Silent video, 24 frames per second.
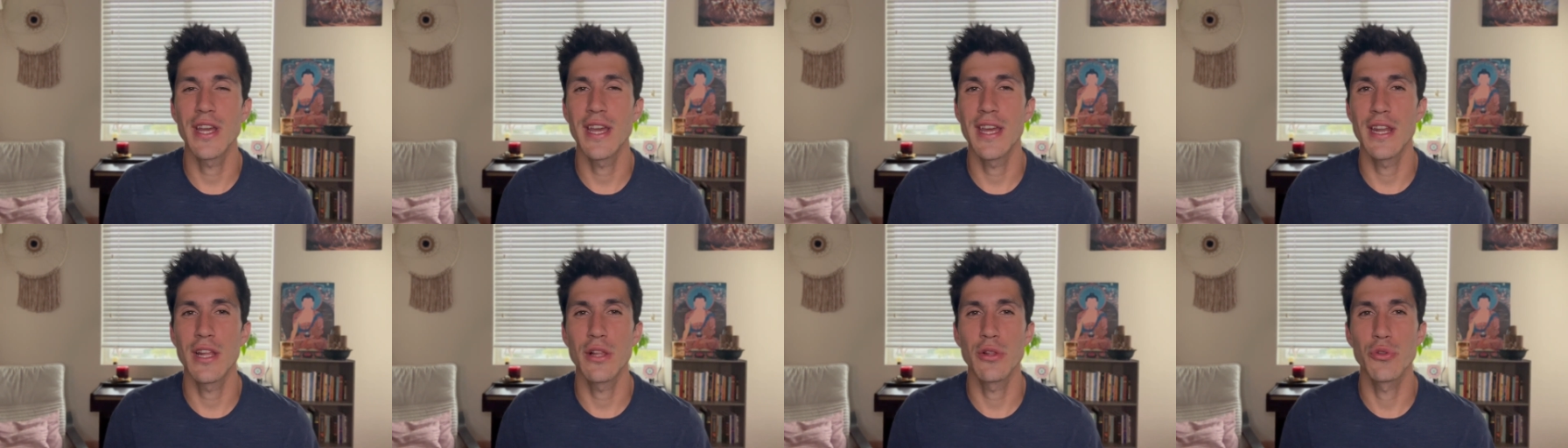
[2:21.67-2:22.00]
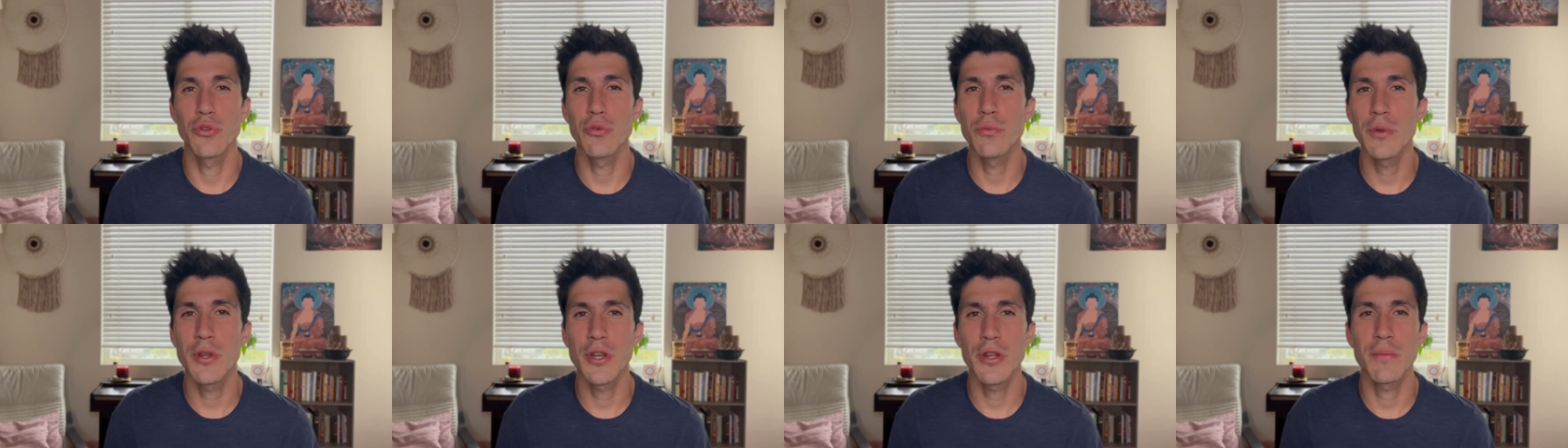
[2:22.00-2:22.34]
an
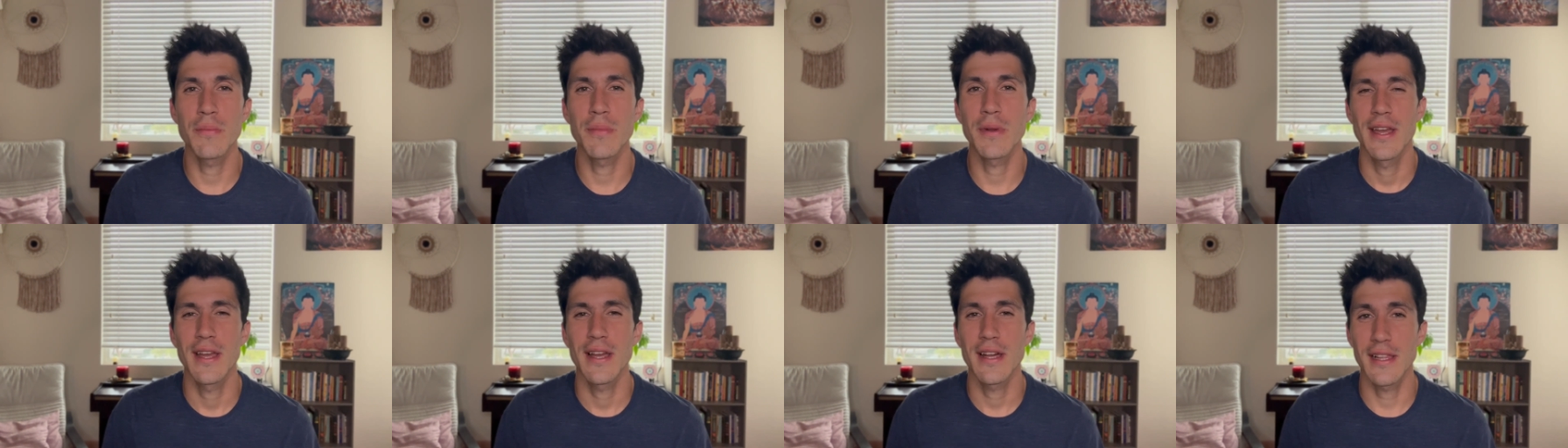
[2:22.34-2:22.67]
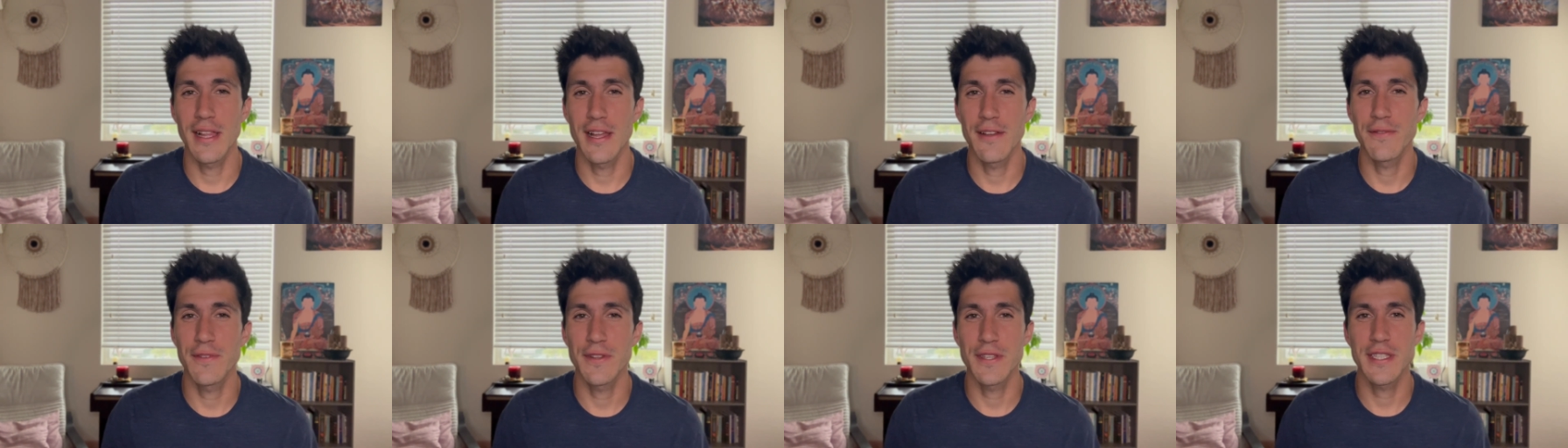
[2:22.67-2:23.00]
aluminum
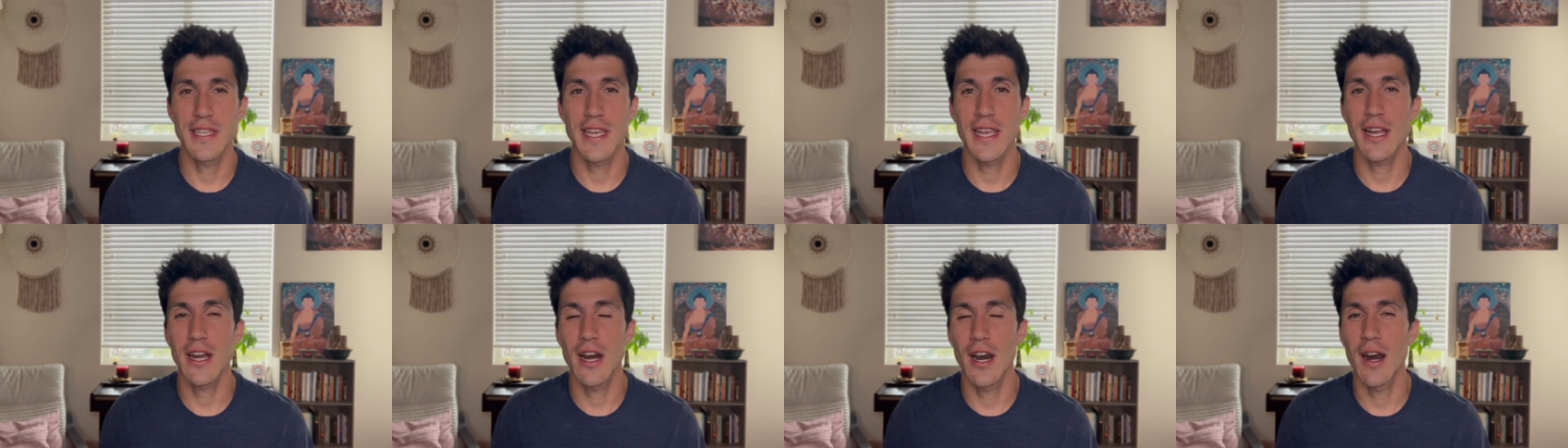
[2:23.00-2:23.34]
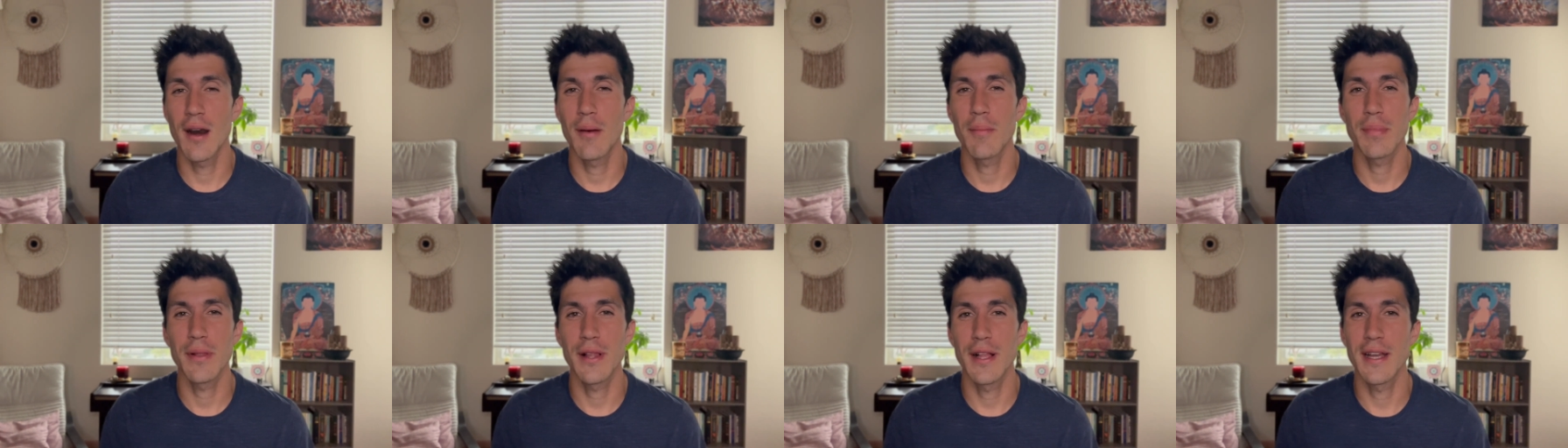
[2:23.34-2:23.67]
glyphosate
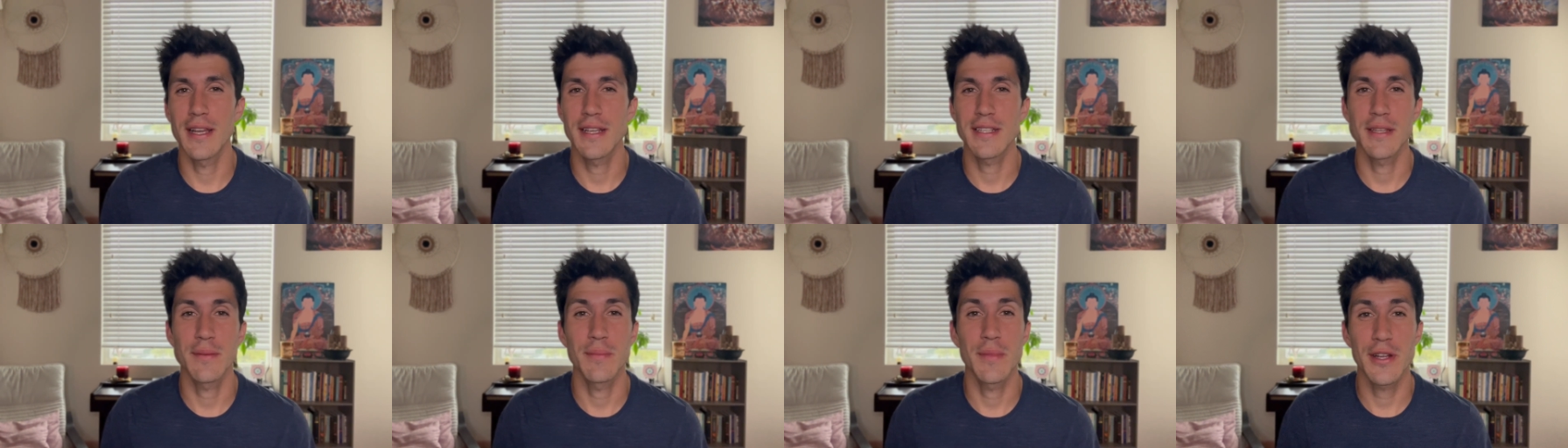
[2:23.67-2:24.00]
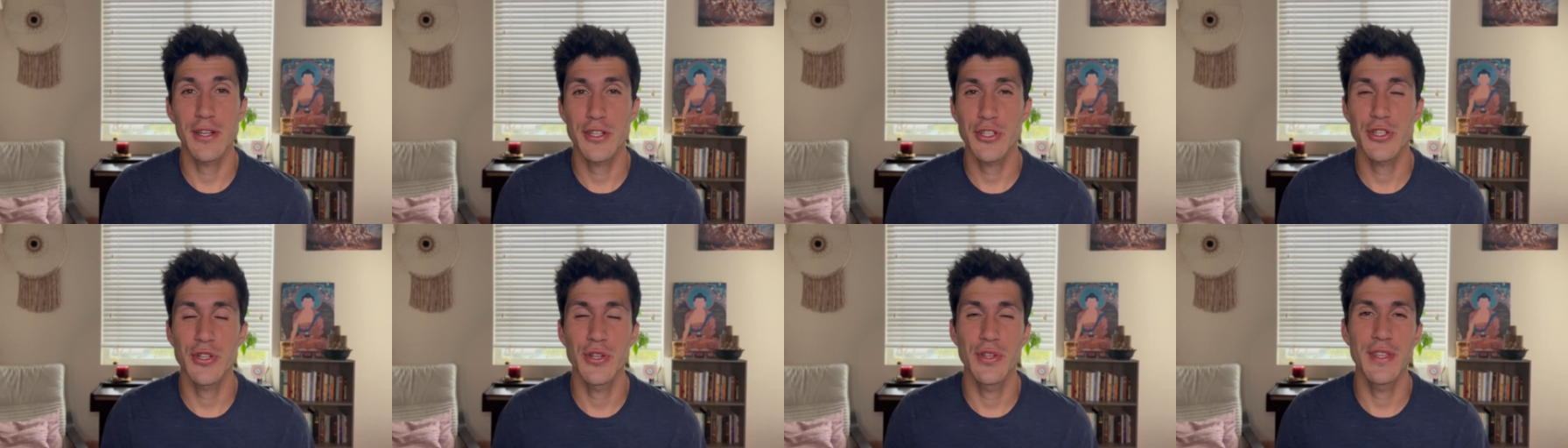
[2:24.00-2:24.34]
complex, I'm
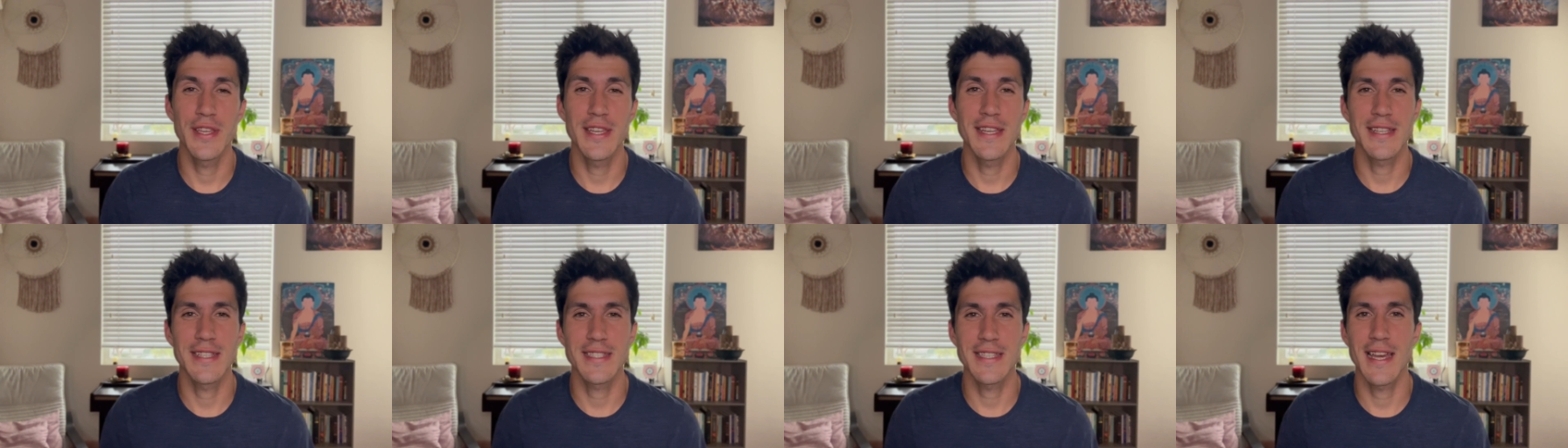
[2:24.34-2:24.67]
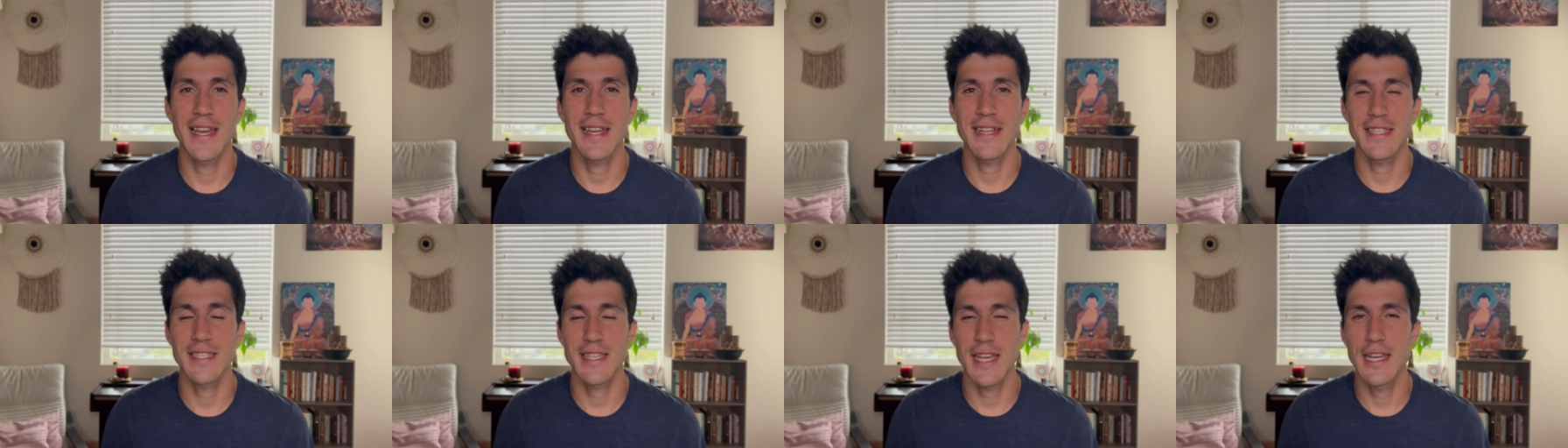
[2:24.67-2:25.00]
not sure the
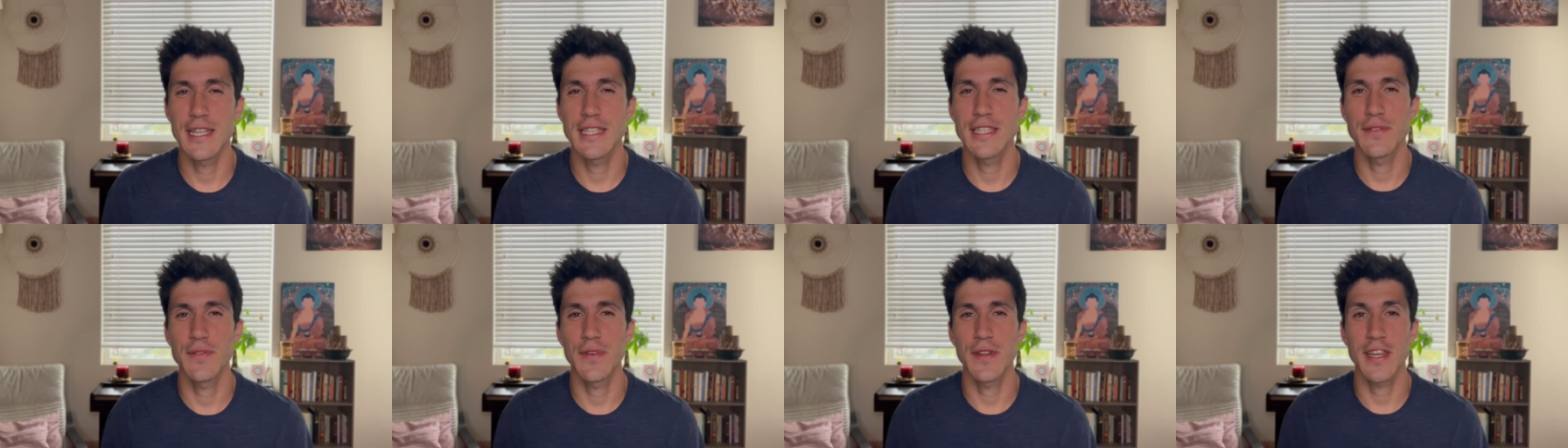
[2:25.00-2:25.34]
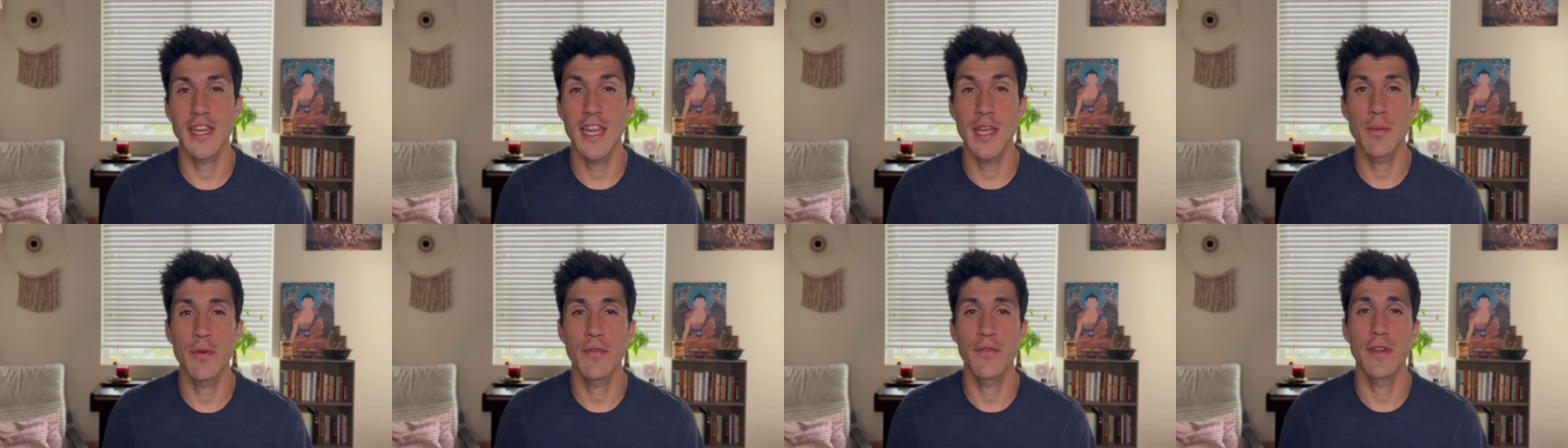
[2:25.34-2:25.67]
exact scientific
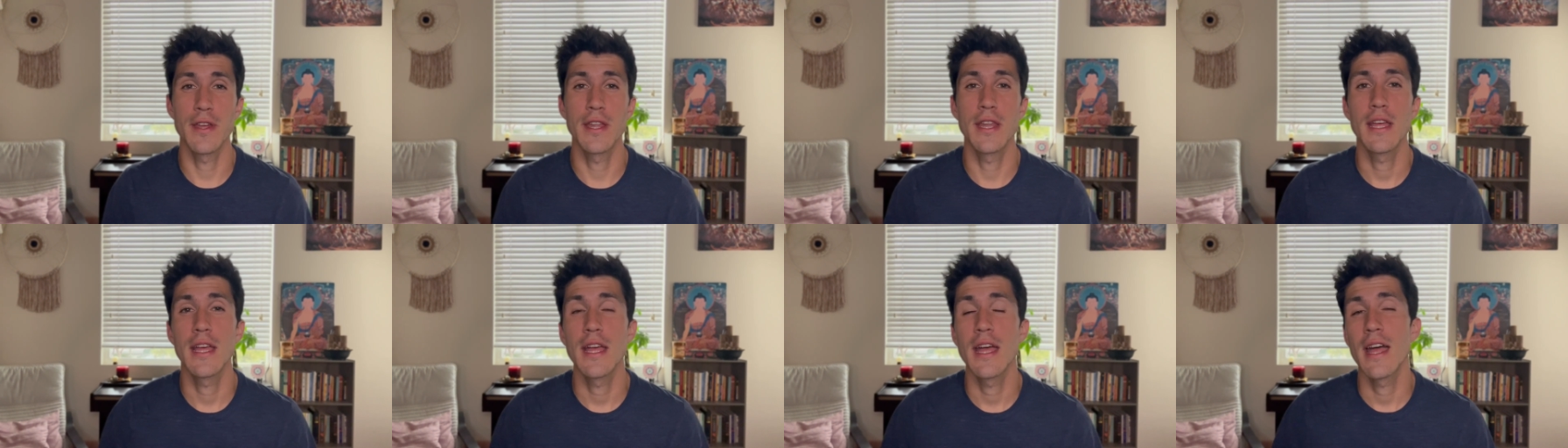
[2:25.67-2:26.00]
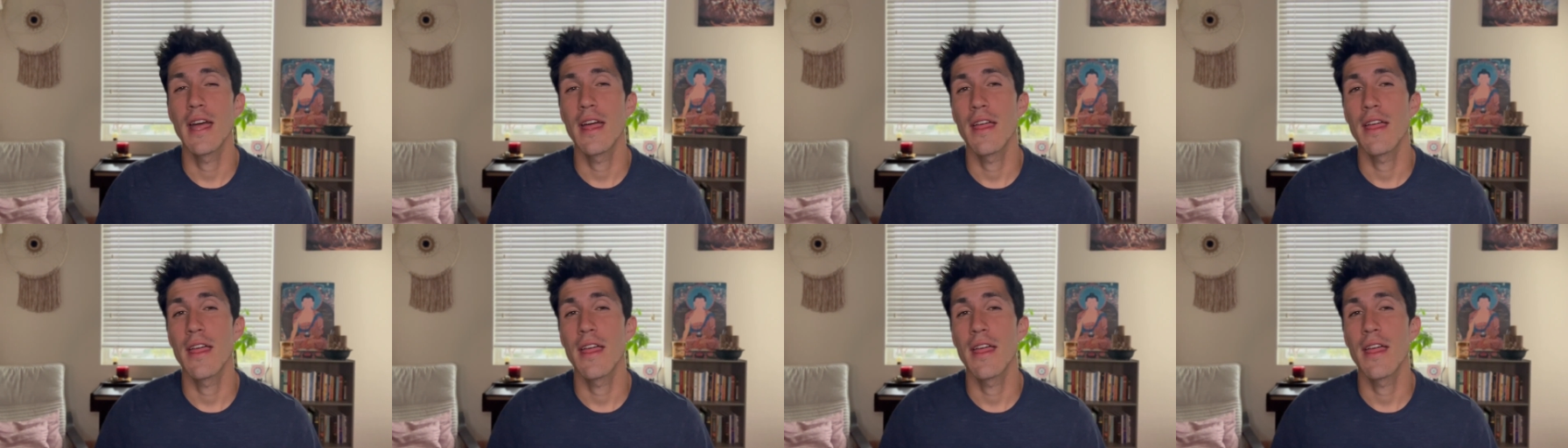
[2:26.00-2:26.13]
name of it,